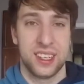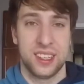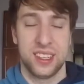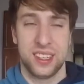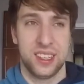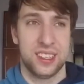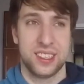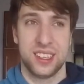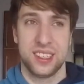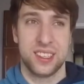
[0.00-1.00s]
It's
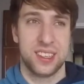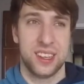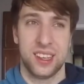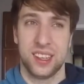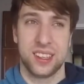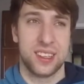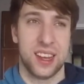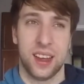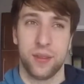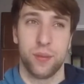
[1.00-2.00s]
just it's
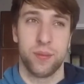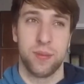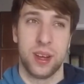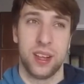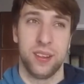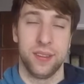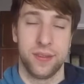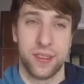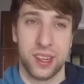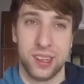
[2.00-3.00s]
not well
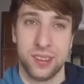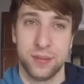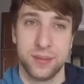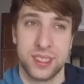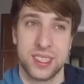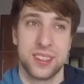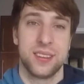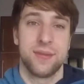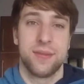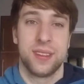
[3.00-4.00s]
filmed,
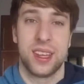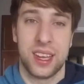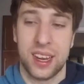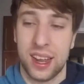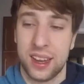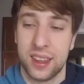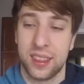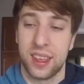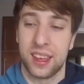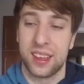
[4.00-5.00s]
and I didn't
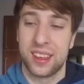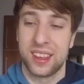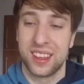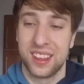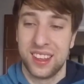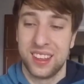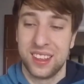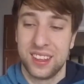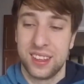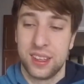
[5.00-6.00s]
think,
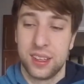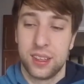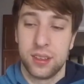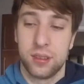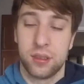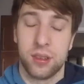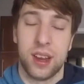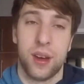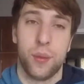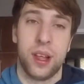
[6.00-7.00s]
or
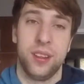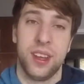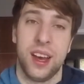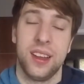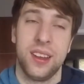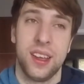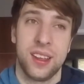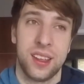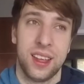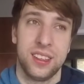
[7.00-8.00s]
not well done,
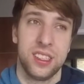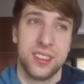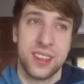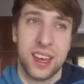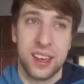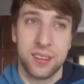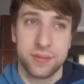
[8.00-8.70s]
I should say.